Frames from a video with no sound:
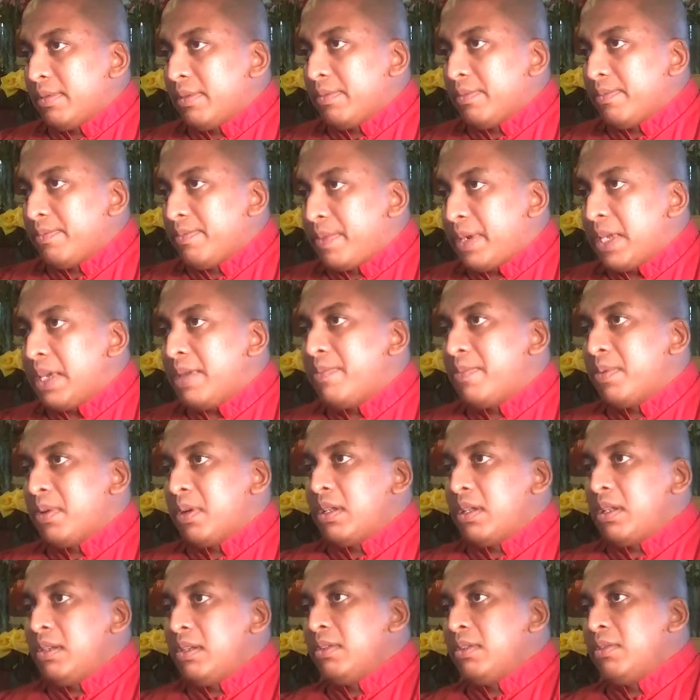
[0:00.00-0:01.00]
people
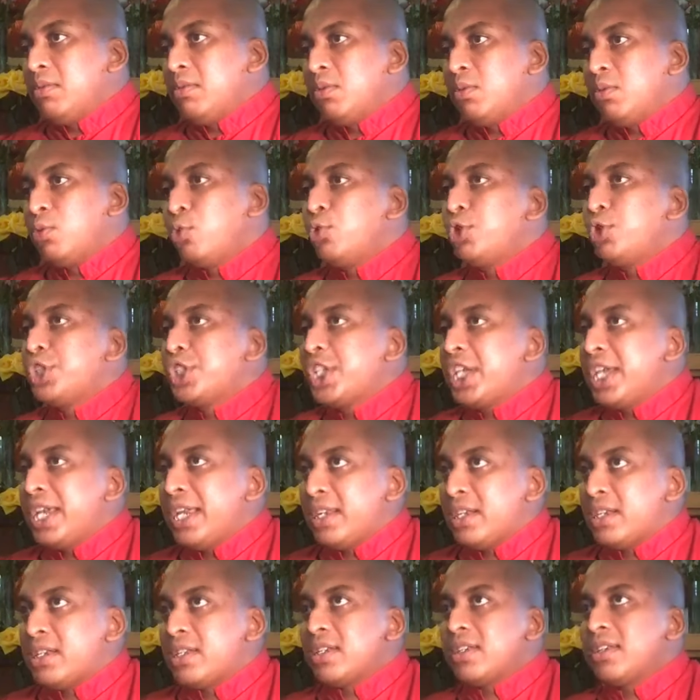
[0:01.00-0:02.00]
who
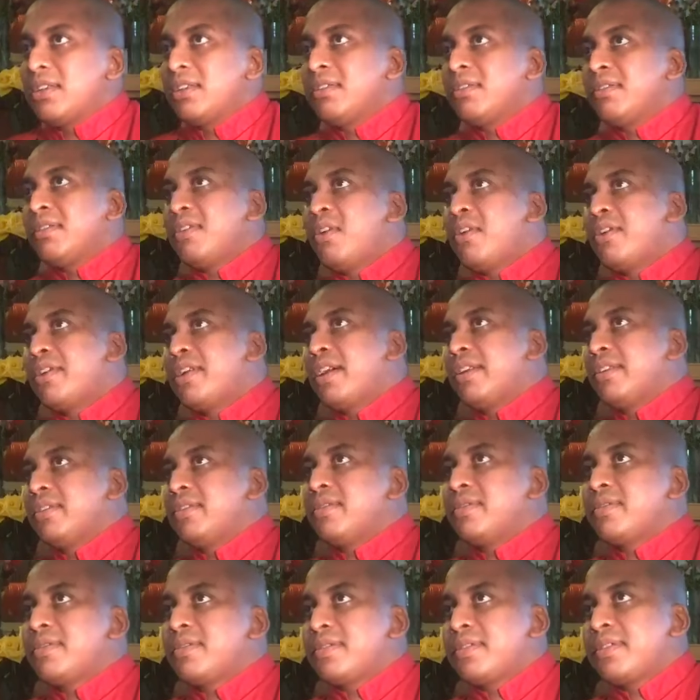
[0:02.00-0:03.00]
cheat on
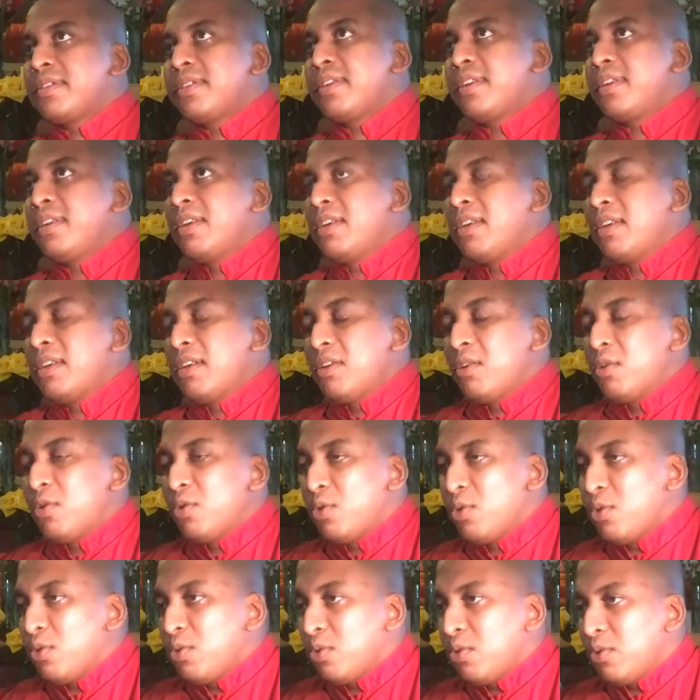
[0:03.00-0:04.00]
others,
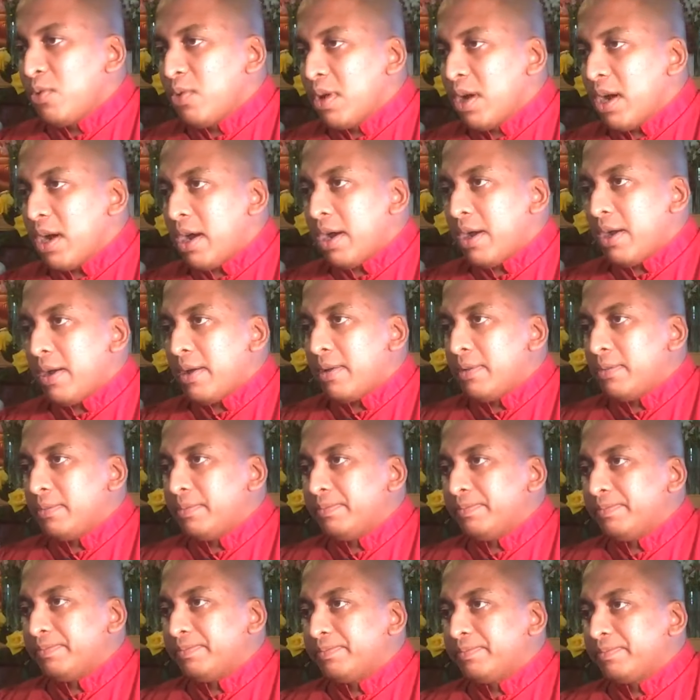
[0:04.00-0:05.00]
who
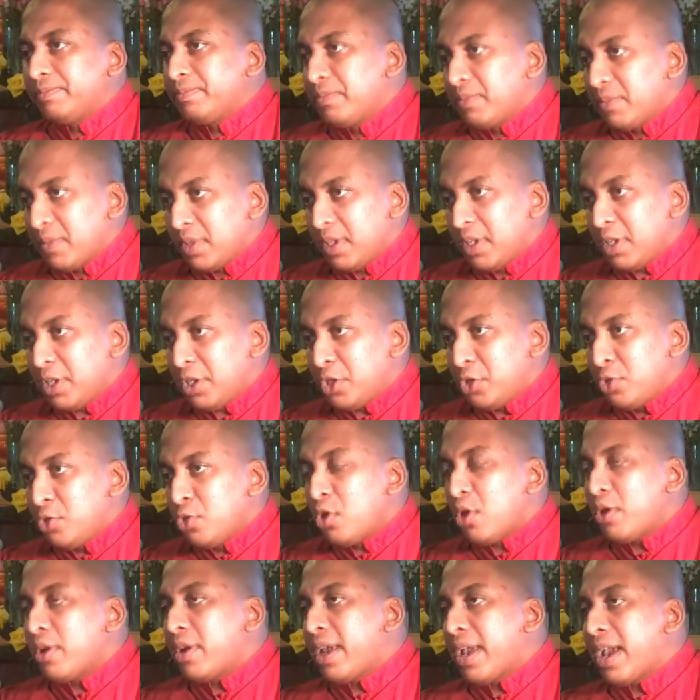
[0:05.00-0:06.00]
do
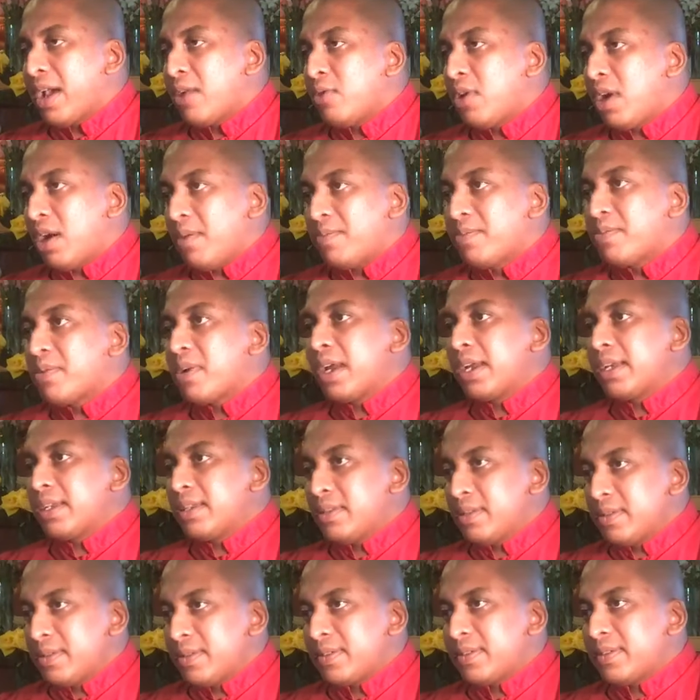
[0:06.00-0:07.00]
not have
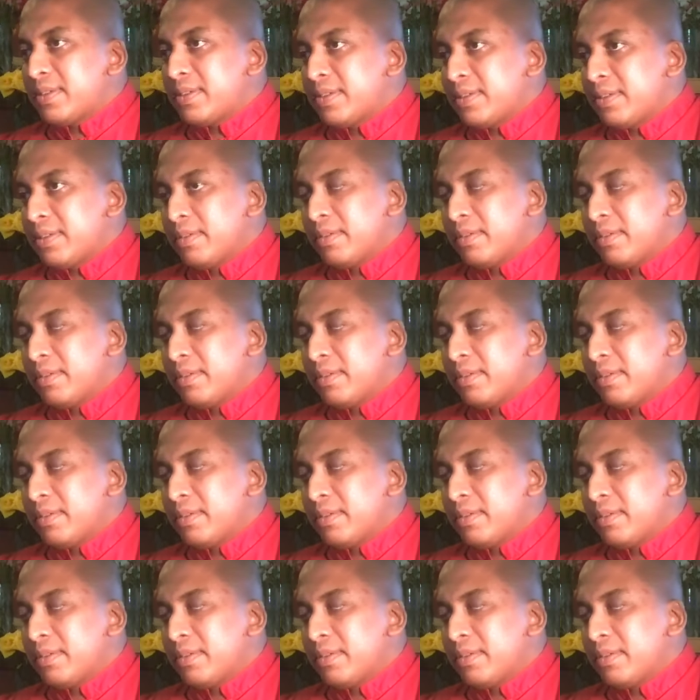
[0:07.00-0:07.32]
uprightness